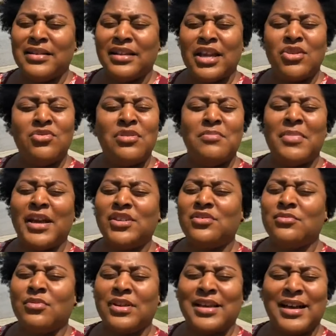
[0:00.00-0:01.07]
Can you
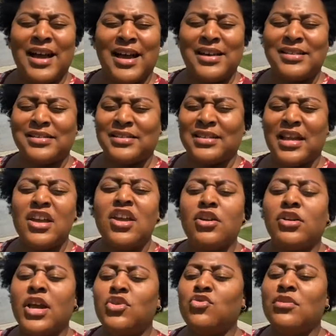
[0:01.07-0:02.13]
imagine what God is saying?
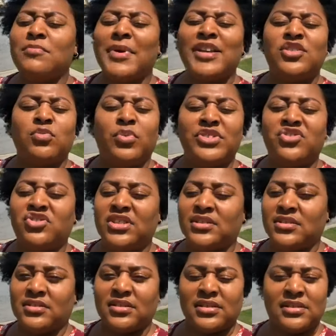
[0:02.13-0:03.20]
Can you imagine what
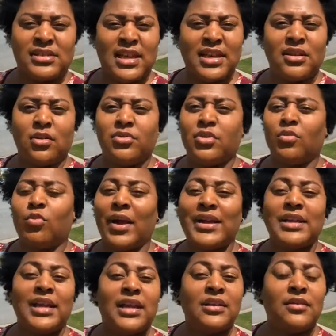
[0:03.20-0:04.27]
Jesus is saying on the
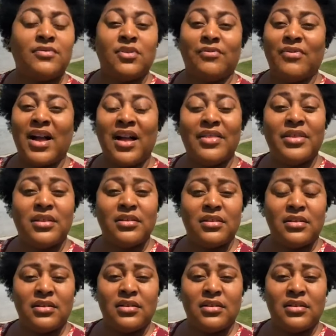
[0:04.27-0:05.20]
right hand of the Father?